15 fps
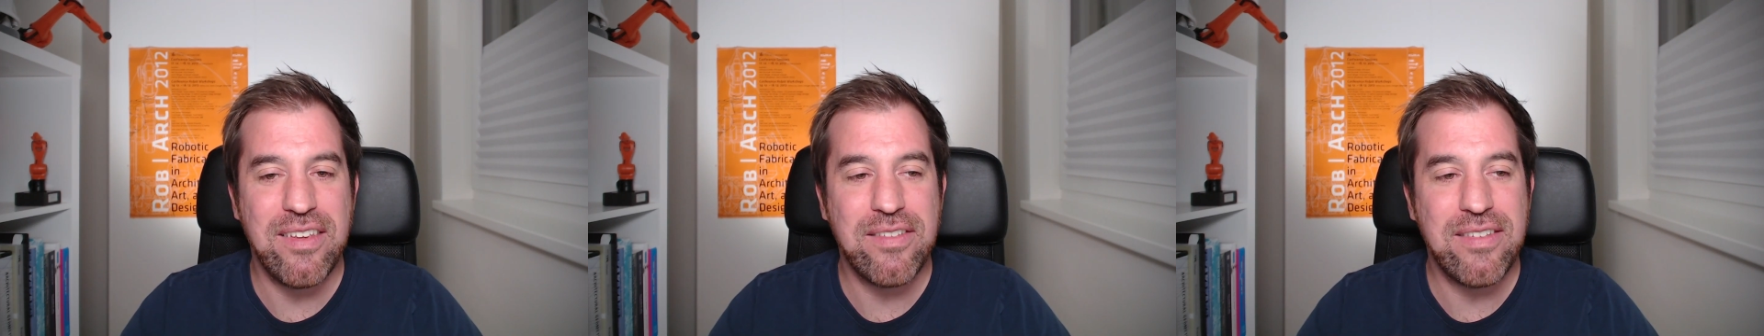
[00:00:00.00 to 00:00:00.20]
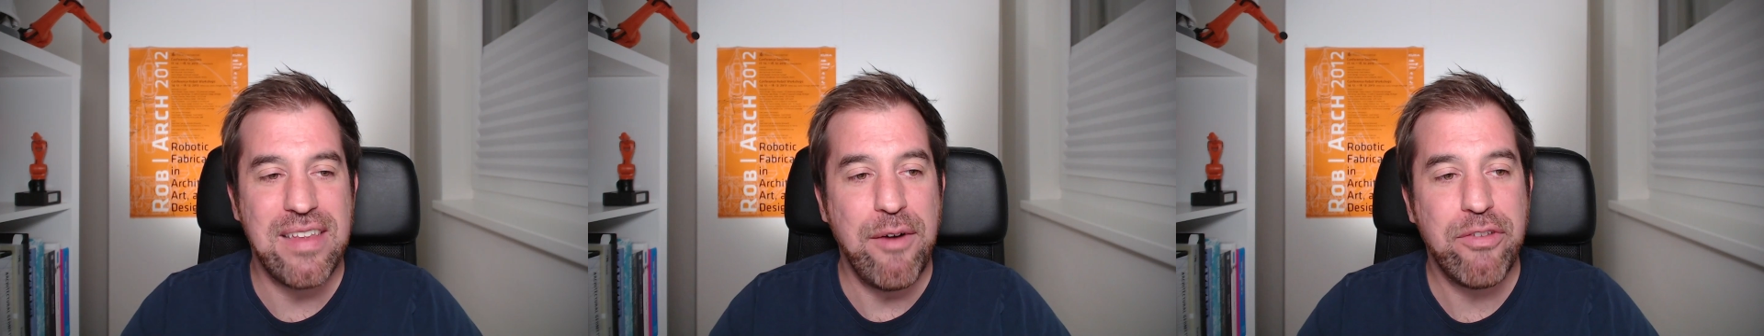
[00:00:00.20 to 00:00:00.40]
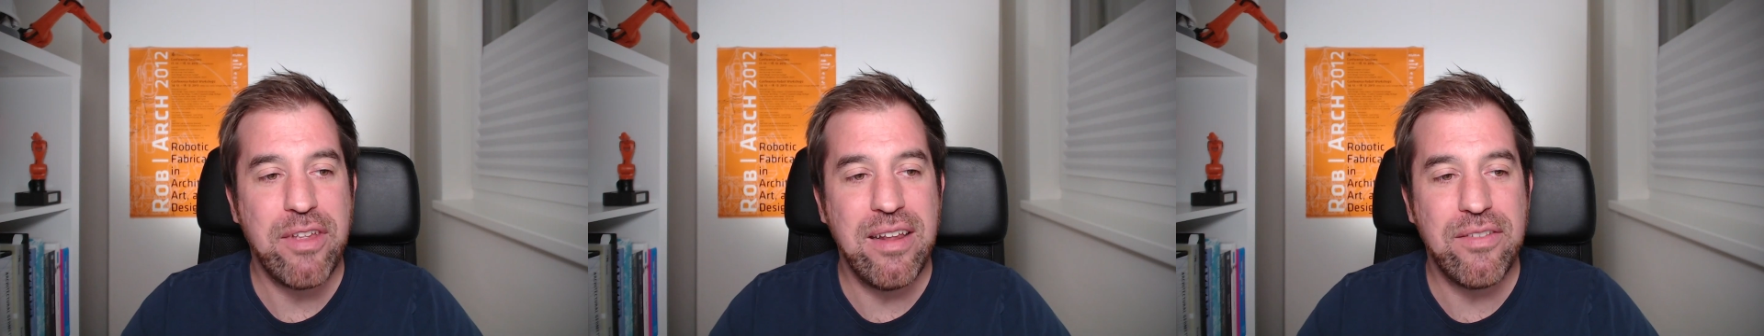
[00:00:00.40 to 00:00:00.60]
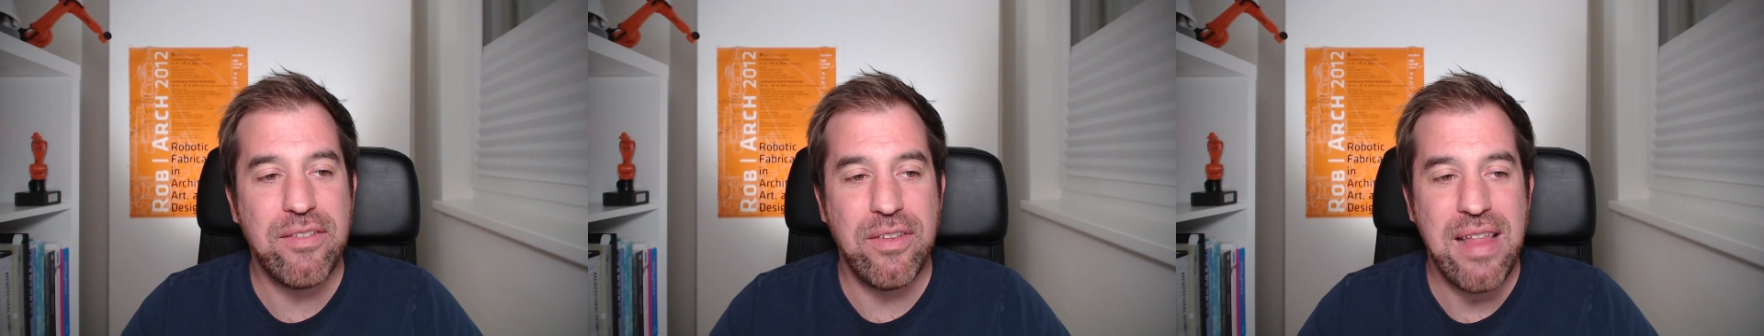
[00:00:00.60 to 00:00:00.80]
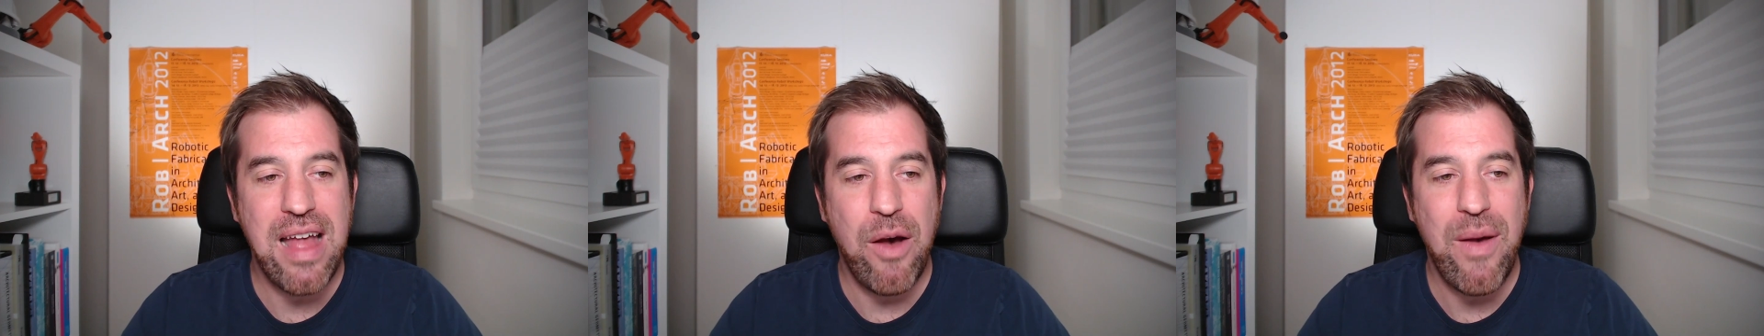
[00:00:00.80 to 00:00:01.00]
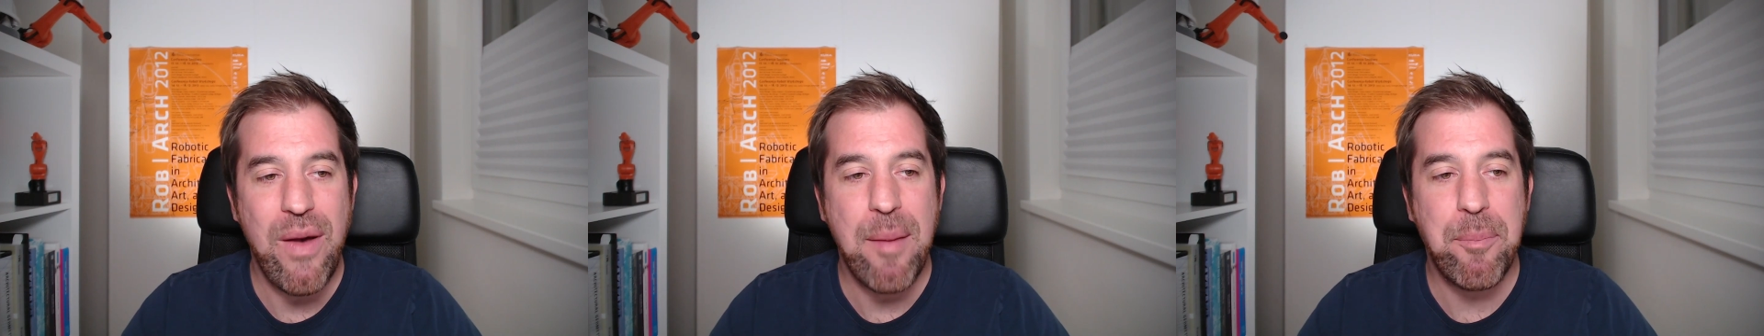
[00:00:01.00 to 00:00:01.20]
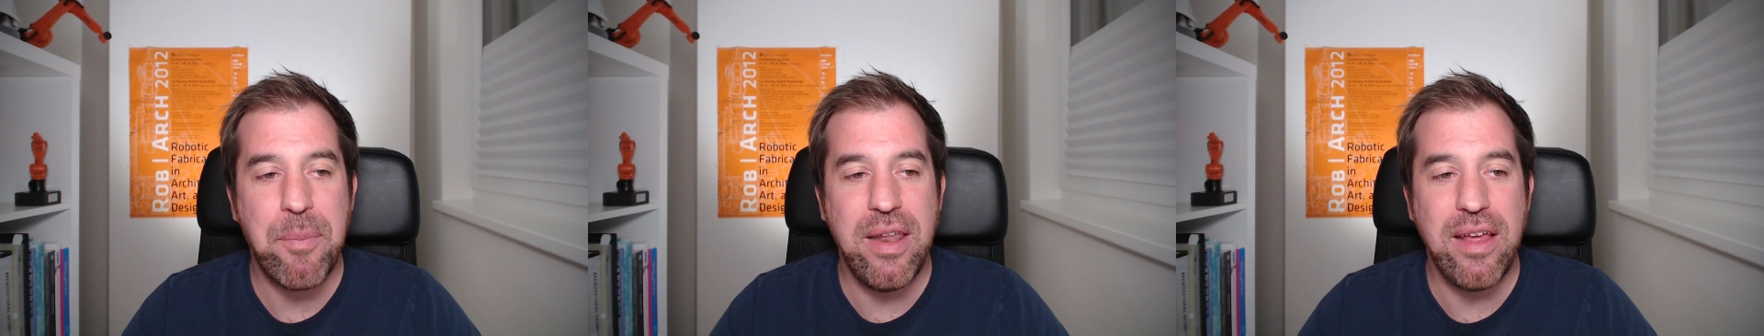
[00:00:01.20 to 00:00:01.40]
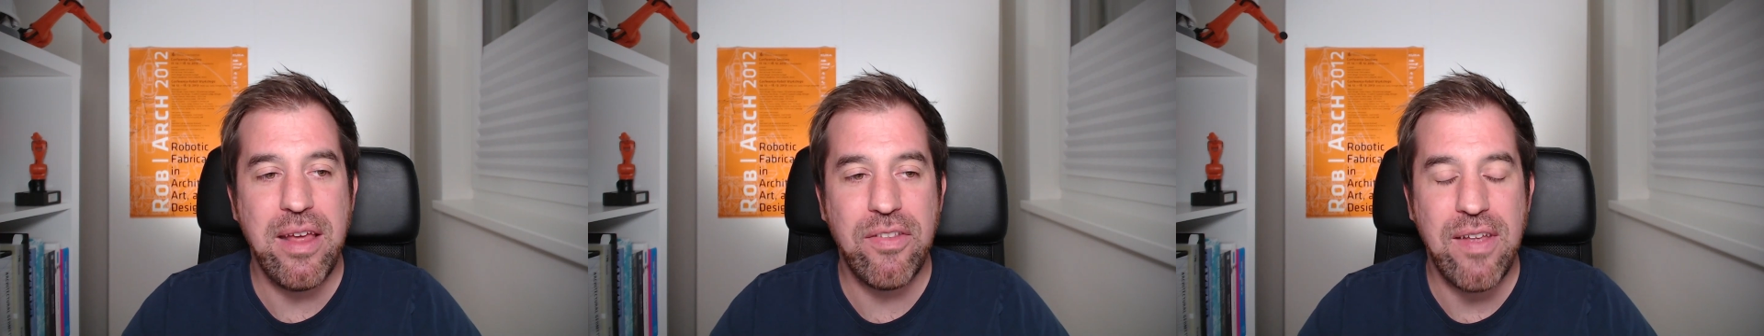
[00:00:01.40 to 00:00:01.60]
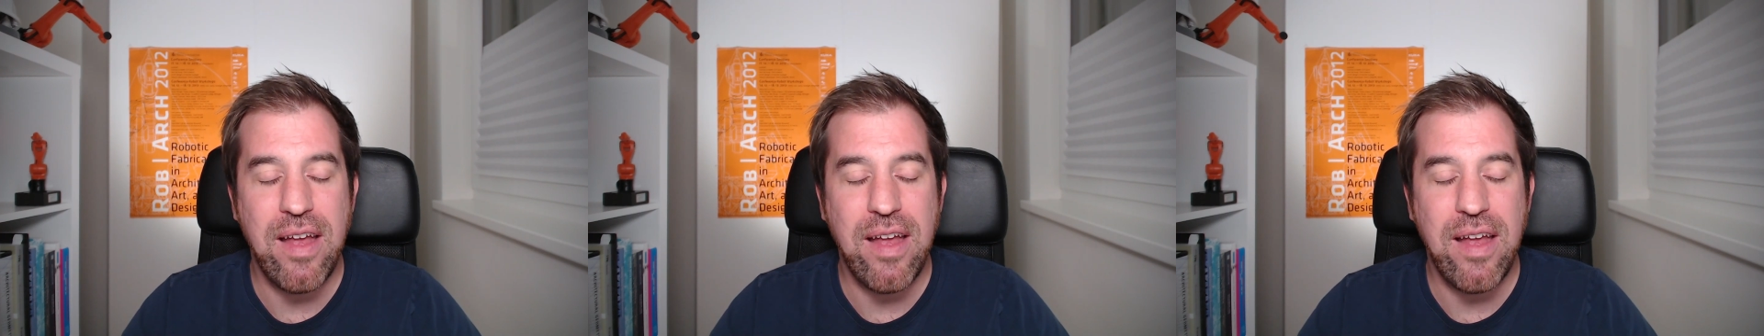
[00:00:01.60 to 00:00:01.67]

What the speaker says: stuff that is now happening,